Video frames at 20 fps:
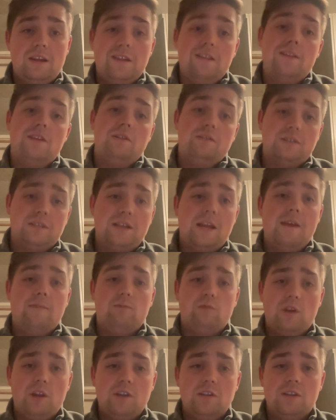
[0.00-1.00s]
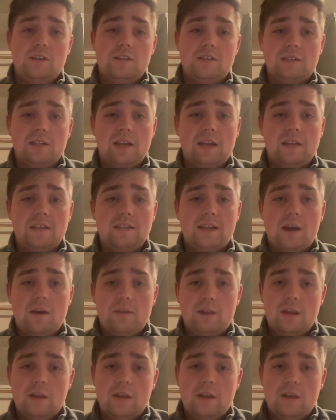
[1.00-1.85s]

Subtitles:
in those same regions like South